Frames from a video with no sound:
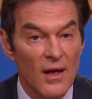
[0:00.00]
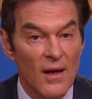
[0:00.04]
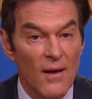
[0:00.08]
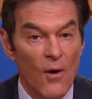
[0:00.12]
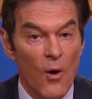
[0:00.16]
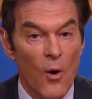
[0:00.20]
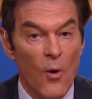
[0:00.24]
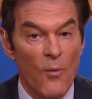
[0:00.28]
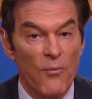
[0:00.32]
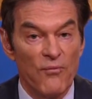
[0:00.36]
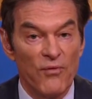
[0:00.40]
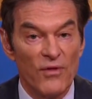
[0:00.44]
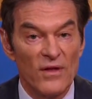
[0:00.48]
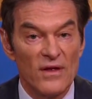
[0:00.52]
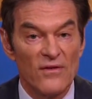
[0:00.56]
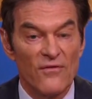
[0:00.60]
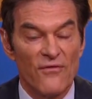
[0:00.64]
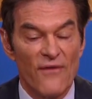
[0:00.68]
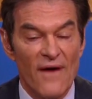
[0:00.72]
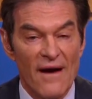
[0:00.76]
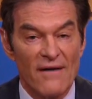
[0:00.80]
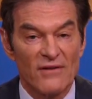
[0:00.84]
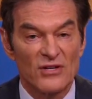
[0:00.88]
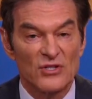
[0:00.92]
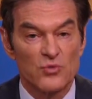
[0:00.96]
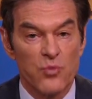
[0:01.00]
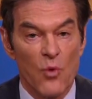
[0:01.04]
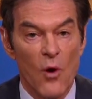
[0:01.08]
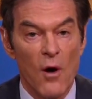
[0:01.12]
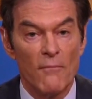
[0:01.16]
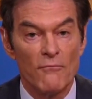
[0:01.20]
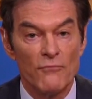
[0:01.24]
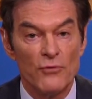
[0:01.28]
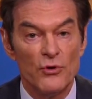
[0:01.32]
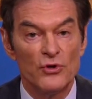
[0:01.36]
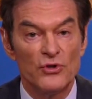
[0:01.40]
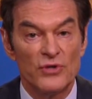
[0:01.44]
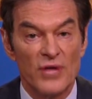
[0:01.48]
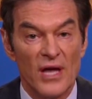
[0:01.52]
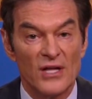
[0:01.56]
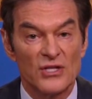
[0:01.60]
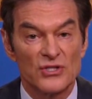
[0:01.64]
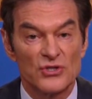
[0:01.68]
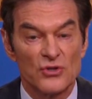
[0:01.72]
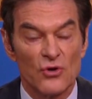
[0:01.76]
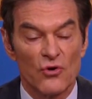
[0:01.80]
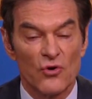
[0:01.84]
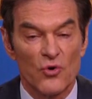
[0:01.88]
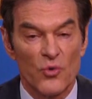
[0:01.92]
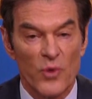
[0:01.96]
Hopefully the virus won't mutate
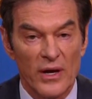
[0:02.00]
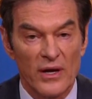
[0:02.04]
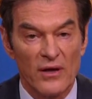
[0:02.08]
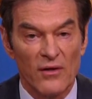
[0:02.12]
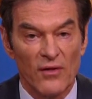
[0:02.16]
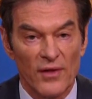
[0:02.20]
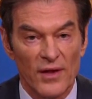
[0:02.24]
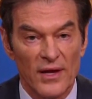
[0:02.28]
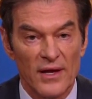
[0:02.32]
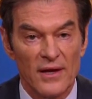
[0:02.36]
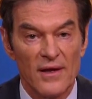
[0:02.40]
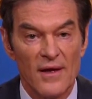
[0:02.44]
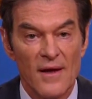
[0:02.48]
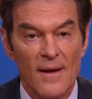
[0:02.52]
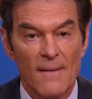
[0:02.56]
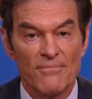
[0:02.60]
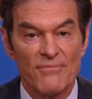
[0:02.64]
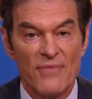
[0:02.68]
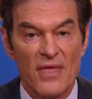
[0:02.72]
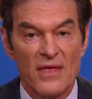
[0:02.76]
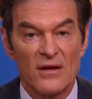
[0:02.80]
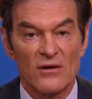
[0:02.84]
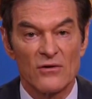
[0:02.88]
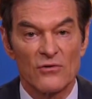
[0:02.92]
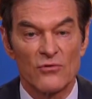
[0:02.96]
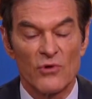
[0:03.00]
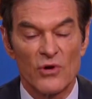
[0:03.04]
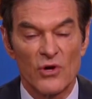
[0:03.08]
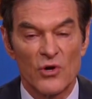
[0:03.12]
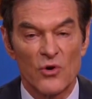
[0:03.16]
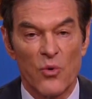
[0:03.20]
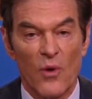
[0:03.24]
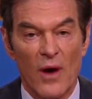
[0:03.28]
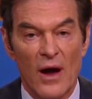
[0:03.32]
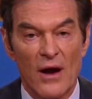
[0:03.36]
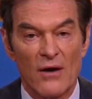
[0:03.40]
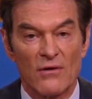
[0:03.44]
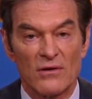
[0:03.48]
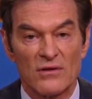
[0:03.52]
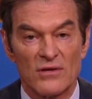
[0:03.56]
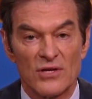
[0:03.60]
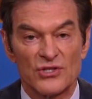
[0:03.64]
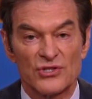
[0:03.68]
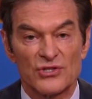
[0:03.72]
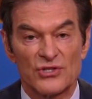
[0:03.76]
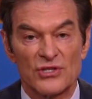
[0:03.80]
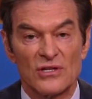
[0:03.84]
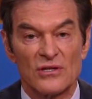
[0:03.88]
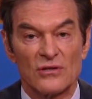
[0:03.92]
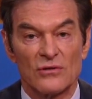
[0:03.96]
so quickly that it'll require
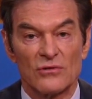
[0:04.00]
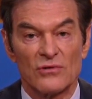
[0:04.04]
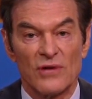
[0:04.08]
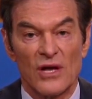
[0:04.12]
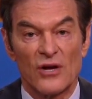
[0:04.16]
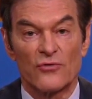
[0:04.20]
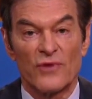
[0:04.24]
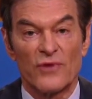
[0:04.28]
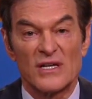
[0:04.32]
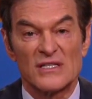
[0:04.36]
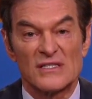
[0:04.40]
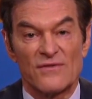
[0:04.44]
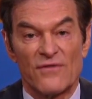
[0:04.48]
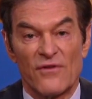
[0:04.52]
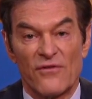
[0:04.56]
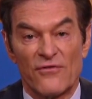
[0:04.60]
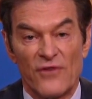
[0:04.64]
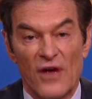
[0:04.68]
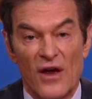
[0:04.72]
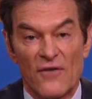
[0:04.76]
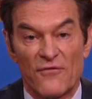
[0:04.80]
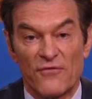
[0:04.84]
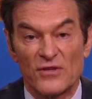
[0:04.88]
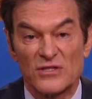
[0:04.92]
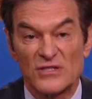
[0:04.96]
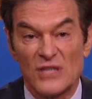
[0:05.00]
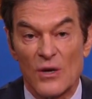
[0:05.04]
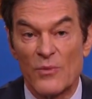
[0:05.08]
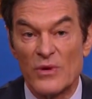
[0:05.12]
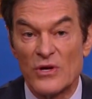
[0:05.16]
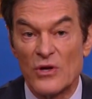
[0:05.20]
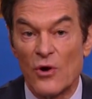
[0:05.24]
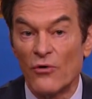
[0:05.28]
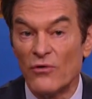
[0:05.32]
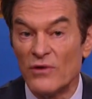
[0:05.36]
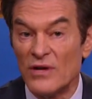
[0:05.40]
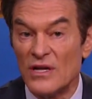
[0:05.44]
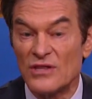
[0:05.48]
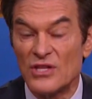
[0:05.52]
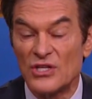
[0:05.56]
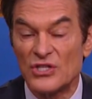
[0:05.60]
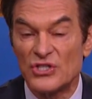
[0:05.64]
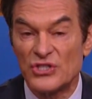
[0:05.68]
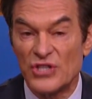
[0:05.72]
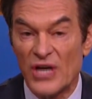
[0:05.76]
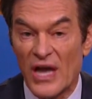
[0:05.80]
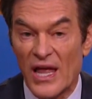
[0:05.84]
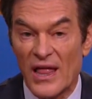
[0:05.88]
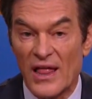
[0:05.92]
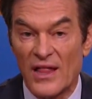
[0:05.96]
additional aggressive efforts, and we don't need to
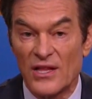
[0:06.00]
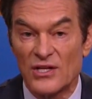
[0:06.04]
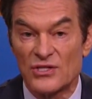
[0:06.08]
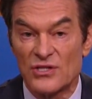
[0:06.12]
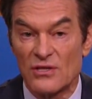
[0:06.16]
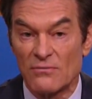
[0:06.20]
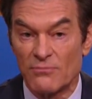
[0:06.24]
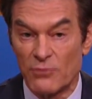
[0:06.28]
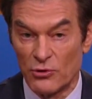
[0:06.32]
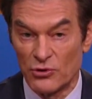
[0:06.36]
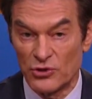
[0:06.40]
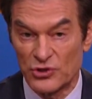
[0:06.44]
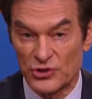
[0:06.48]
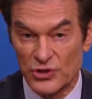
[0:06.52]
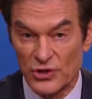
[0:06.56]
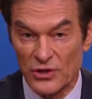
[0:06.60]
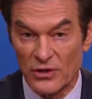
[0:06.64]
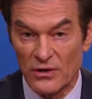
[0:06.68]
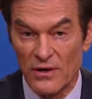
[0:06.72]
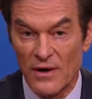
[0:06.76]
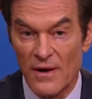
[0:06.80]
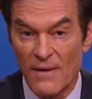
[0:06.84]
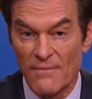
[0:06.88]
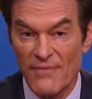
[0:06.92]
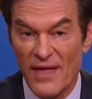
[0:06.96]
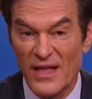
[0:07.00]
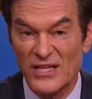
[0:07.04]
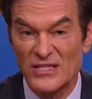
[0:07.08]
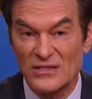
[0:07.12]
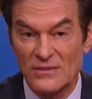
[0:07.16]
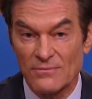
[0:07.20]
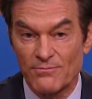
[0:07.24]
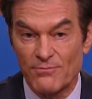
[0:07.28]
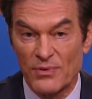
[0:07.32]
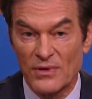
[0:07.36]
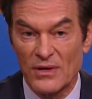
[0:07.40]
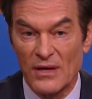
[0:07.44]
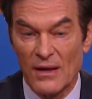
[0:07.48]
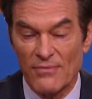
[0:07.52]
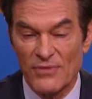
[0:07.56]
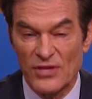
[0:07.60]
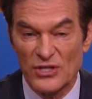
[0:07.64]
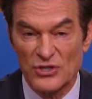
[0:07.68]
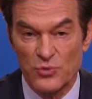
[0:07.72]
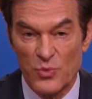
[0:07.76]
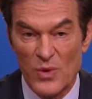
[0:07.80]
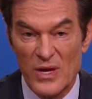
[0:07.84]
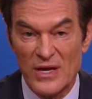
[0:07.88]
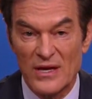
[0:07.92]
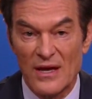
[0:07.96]
change the booster. That's
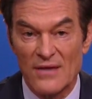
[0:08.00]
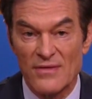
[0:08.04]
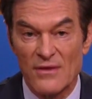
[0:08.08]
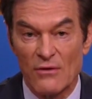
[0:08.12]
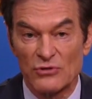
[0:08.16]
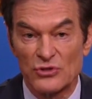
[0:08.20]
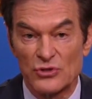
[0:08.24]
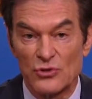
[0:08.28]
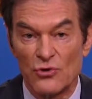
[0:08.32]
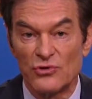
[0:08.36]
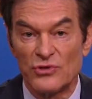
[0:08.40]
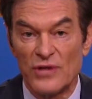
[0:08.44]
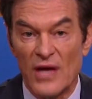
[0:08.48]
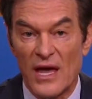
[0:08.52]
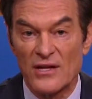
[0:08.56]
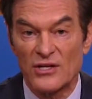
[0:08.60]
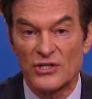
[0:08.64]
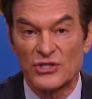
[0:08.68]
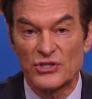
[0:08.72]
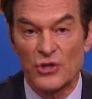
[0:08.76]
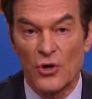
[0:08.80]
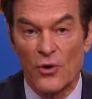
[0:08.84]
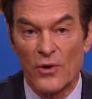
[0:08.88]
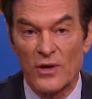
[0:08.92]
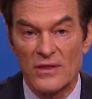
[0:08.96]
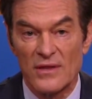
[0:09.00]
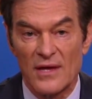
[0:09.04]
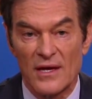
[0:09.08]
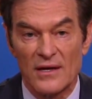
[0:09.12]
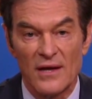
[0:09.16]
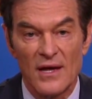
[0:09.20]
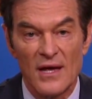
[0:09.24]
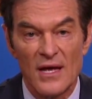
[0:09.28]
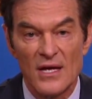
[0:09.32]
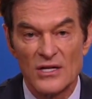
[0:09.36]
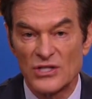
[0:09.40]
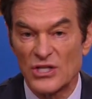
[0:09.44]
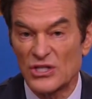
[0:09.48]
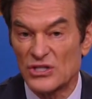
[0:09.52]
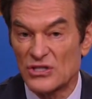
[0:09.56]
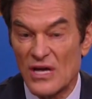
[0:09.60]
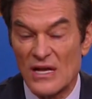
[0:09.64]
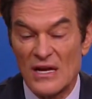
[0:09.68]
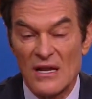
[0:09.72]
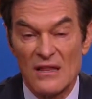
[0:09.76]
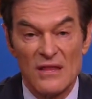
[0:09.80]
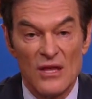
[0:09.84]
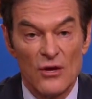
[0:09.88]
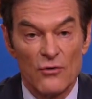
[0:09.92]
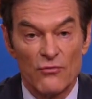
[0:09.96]
this weekend there was new data showing that just
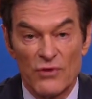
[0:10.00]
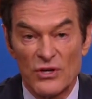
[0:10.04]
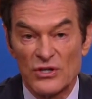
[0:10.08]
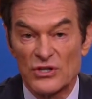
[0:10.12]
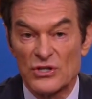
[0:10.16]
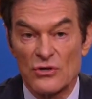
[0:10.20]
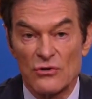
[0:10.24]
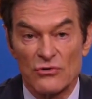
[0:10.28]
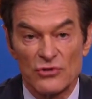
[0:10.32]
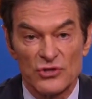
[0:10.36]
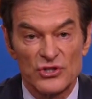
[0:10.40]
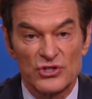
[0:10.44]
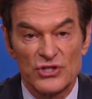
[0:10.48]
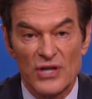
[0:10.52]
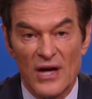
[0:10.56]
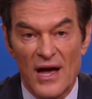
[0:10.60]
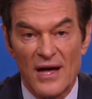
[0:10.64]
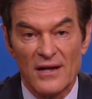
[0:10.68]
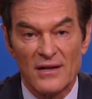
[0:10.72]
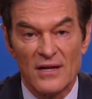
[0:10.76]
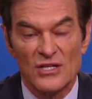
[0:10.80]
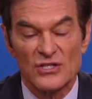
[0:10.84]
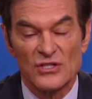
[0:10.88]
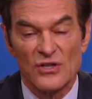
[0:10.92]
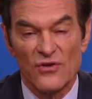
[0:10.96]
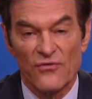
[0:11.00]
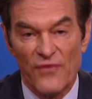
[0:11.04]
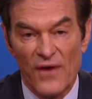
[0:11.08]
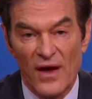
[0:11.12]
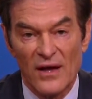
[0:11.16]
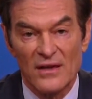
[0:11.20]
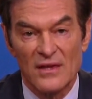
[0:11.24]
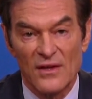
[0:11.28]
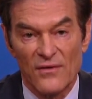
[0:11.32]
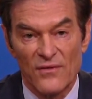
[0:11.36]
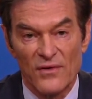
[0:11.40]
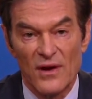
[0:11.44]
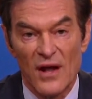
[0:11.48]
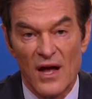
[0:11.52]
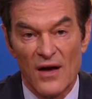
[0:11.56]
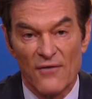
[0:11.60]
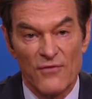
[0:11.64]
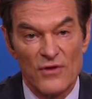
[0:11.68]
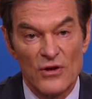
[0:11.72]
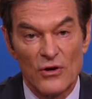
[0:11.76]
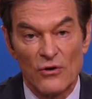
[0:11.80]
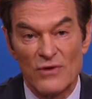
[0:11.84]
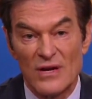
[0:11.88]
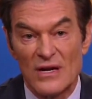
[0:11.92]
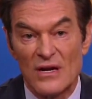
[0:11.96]
getting the original shot is effective enough. We
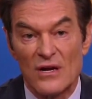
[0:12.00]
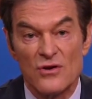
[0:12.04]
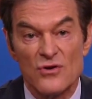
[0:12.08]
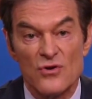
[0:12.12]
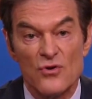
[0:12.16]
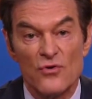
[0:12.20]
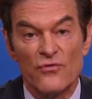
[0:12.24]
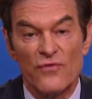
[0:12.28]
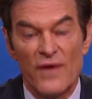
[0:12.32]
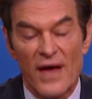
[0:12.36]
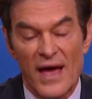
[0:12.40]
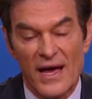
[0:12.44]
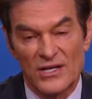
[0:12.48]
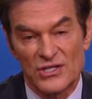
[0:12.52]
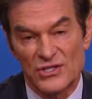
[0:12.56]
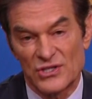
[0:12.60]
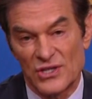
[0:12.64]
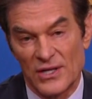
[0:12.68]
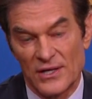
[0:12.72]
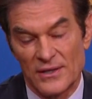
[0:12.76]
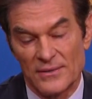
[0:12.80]
don't need a new vaccine.